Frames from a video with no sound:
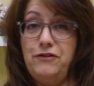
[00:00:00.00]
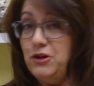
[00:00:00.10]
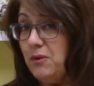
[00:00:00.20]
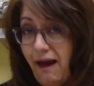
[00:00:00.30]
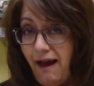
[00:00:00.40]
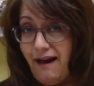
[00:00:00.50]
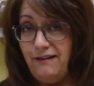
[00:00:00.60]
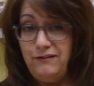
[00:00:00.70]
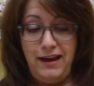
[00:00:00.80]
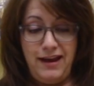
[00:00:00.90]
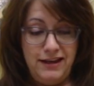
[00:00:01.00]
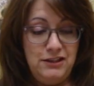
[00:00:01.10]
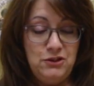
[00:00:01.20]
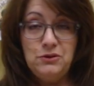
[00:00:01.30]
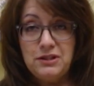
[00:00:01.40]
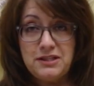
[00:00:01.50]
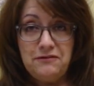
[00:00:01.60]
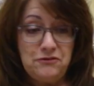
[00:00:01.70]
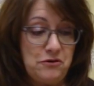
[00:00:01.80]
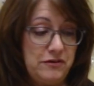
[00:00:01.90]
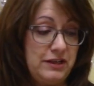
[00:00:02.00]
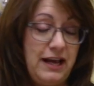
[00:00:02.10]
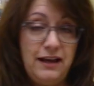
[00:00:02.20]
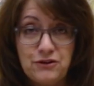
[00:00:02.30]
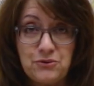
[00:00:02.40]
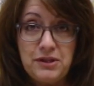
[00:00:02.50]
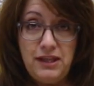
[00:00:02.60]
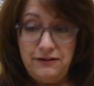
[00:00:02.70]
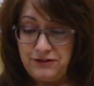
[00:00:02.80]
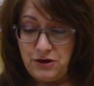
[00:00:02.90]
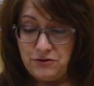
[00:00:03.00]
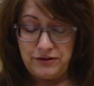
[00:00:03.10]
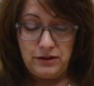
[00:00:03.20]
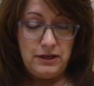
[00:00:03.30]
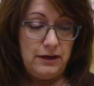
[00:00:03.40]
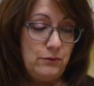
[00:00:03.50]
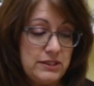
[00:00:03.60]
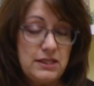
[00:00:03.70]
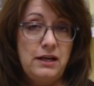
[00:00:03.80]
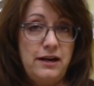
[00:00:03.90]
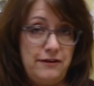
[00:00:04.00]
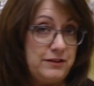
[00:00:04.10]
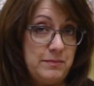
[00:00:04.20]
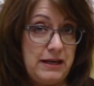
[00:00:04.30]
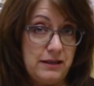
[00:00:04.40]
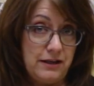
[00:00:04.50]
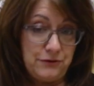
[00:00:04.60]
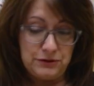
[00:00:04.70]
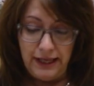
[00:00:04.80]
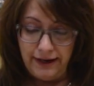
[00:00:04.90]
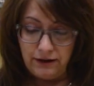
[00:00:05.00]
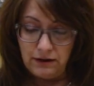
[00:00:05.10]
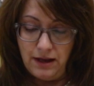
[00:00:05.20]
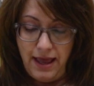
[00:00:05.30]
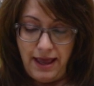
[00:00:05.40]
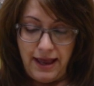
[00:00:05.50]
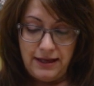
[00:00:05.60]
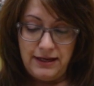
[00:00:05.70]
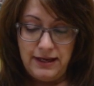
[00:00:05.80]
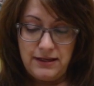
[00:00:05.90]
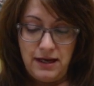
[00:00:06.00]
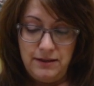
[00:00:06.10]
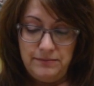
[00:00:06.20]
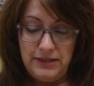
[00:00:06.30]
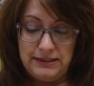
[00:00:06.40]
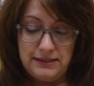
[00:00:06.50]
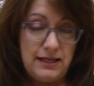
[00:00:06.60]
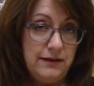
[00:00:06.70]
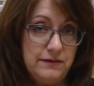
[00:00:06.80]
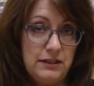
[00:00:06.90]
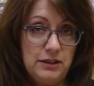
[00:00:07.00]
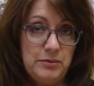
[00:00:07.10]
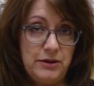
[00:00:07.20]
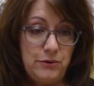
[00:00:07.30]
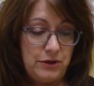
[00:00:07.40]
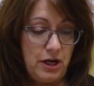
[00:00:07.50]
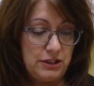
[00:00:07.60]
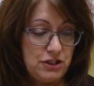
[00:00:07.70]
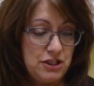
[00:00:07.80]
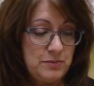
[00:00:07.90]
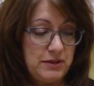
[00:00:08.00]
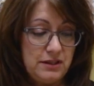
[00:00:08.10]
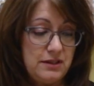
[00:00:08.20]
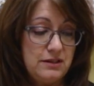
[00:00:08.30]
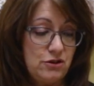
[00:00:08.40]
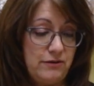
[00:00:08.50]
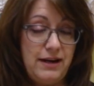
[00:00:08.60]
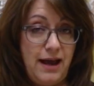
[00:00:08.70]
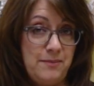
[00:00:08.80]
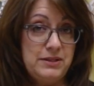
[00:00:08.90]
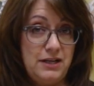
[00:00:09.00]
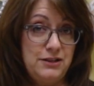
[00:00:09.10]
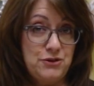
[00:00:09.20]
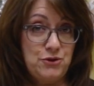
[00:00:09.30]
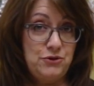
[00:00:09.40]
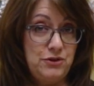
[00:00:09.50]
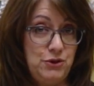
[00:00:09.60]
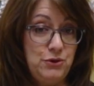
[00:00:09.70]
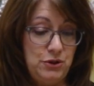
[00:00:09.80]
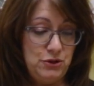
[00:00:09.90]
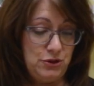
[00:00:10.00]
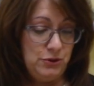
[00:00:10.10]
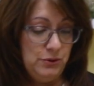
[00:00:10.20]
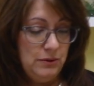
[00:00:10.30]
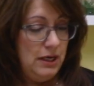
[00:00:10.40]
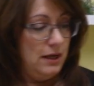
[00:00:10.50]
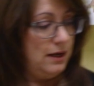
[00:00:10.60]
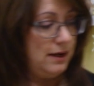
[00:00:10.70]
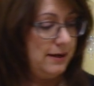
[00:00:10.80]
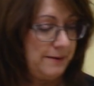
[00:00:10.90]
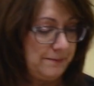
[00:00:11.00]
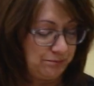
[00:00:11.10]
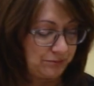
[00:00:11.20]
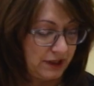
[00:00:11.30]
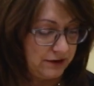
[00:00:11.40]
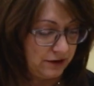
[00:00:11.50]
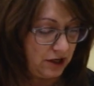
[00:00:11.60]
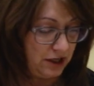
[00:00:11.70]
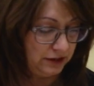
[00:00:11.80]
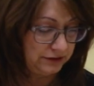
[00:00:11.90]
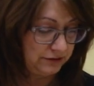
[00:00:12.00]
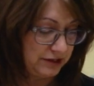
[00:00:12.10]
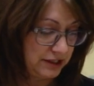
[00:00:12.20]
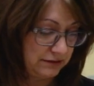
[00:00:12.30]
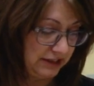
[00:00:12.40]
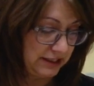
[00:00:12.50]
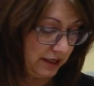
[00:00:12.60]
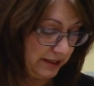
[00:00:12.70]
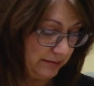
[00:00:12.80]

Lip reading: you have any noodles left over, and I had 3 left over, it wasn't enough to make another layer, and I had saved a little bit of the ricotta cheese, but this is a great appetizer that you can do. They're called just lasagna